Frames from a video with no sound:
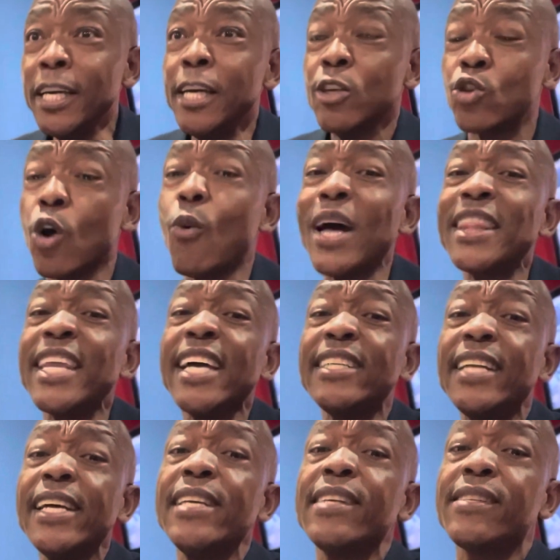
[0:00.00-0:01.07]
So what they
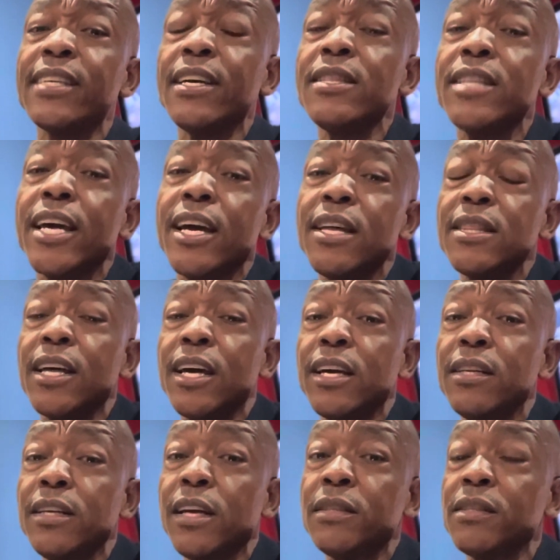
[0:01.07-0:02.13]
did is
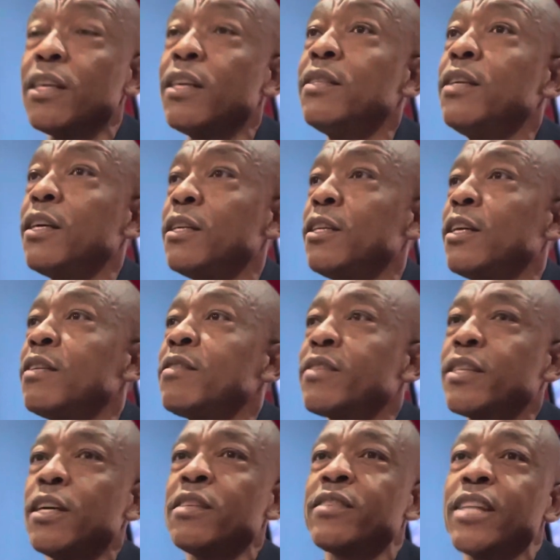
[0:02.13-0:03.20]
in
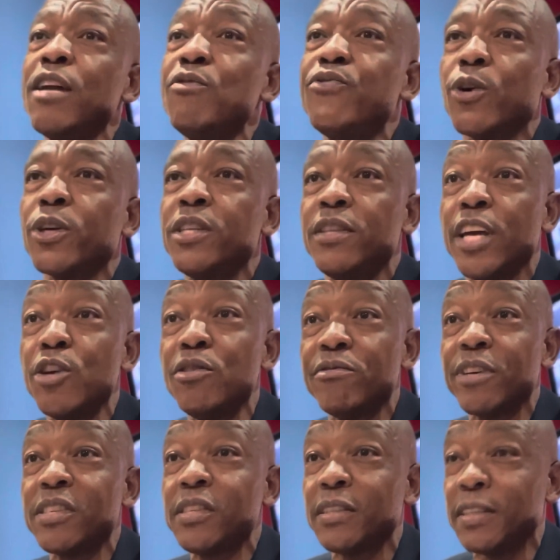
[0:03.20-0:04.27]
Stanford, the
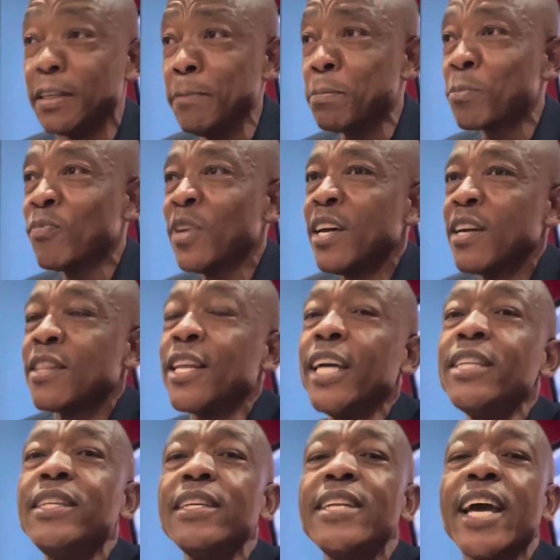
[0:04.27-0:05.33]
university, they
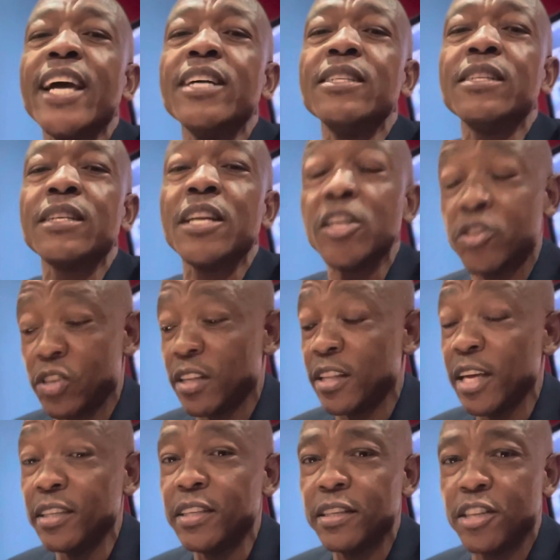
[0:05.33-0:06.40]
did
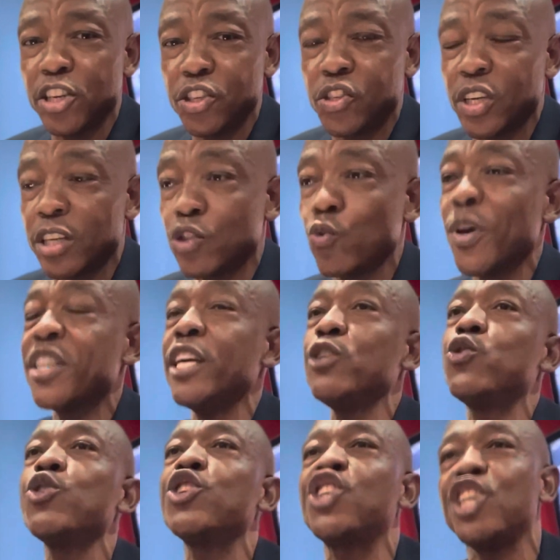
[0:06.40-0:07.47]
research where they
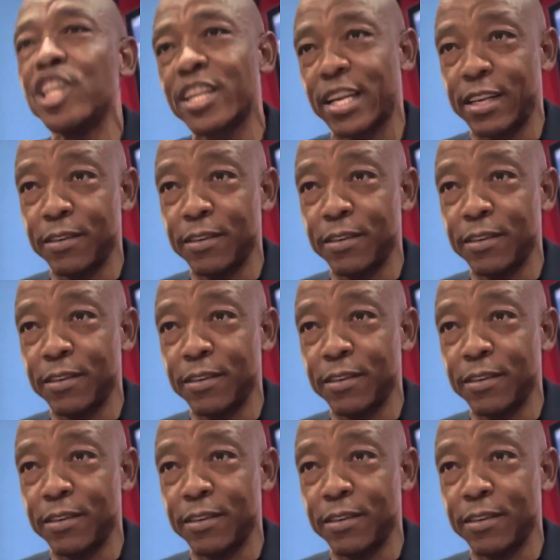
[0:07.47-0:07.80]
took children,